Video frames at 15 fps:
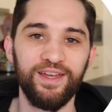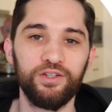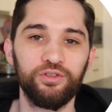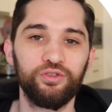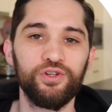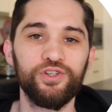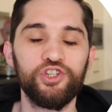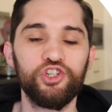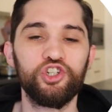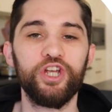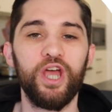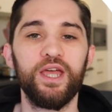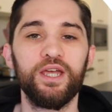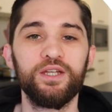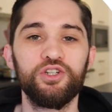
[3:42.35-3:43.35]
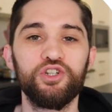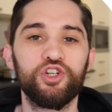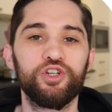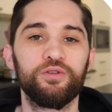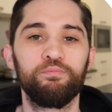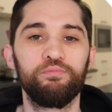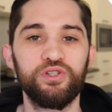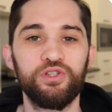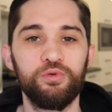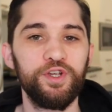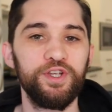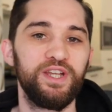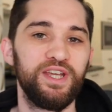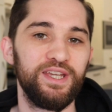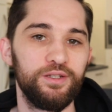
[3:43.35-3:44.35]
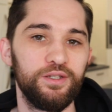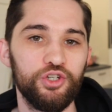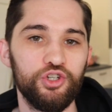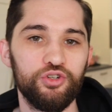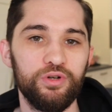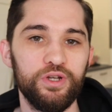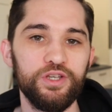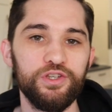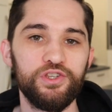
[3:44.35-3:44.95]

It does change between industry.